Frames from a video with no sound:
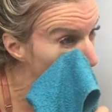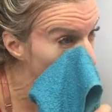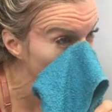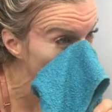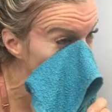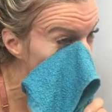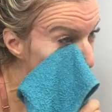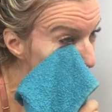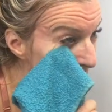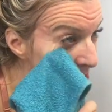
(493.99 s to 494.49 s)
your
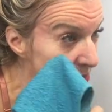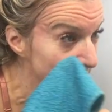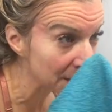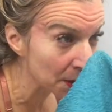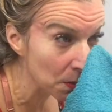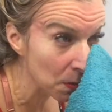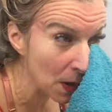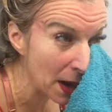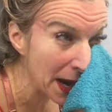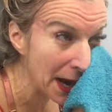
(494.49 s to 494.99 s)
day in
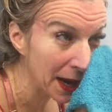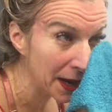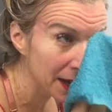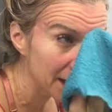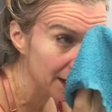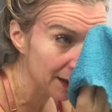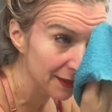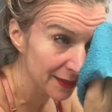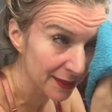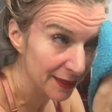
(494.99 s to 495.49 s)
some
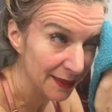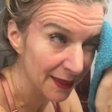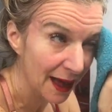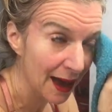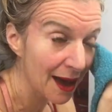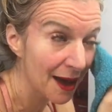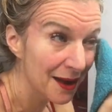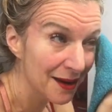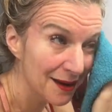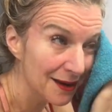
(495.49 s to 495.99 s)
way,
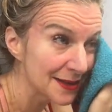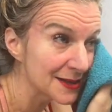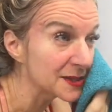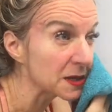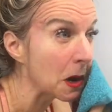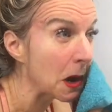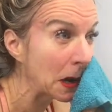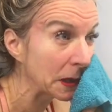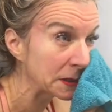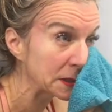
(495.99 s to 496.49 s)
that is
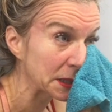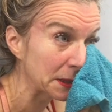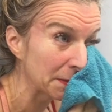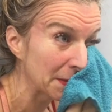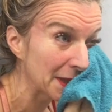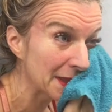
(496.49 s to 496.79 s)
awesome.